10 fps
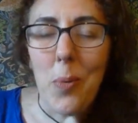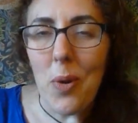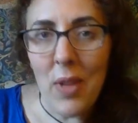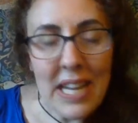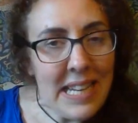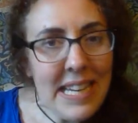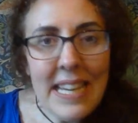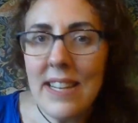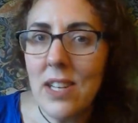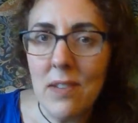What they
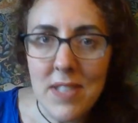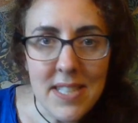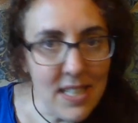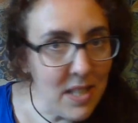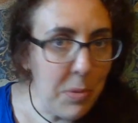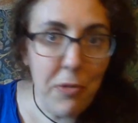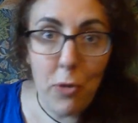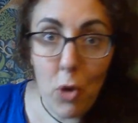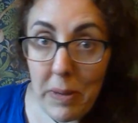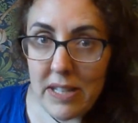need after dinner
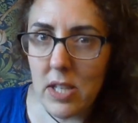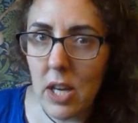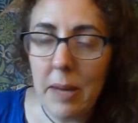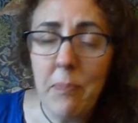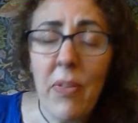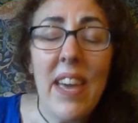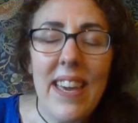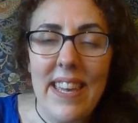before bedtime